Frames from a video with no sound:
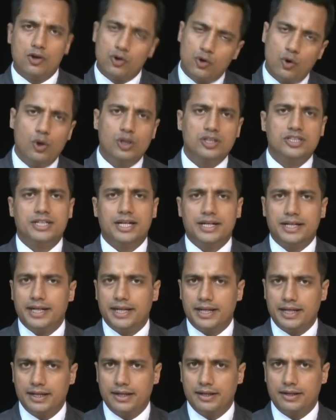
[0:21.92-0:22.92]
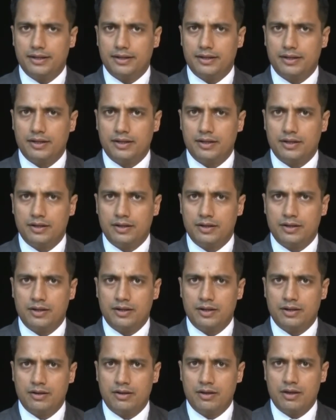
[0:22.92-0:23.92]
Goal setting.
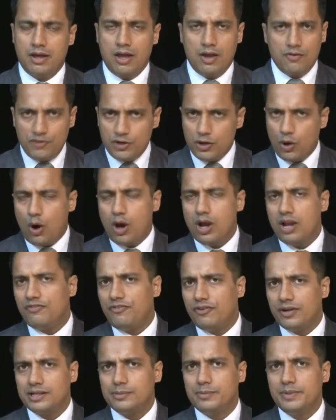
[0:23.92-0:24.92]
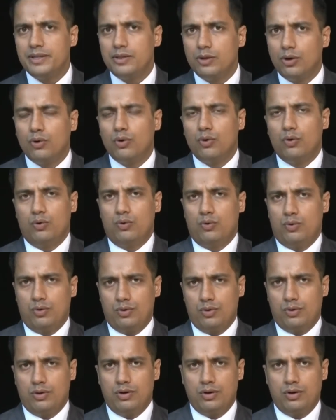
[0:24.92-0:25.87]
We all of us, we know